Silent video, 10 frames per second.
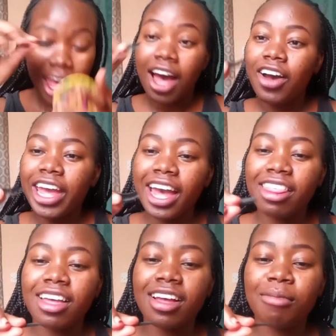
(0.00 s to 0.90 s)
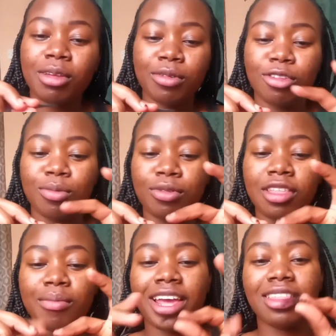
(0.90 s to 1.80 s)
Oh yeah, I'm supposed to put
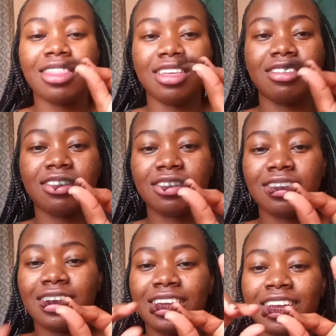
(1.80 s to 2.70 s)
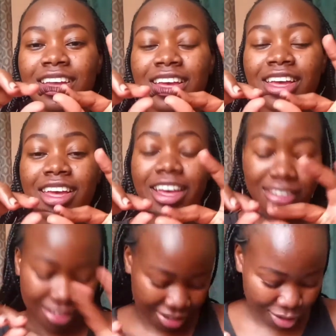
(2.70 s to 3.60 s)
them like this. Yes,
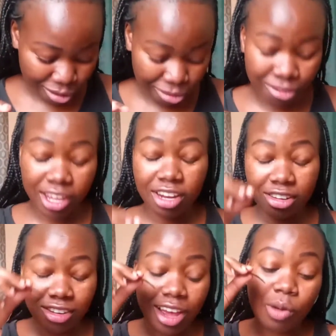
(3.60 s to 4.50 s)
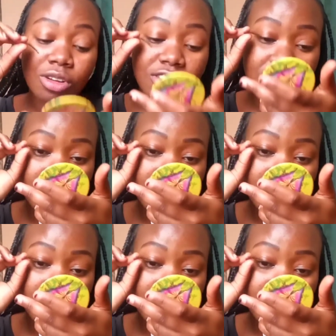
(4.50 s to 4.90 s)
so I figured it out.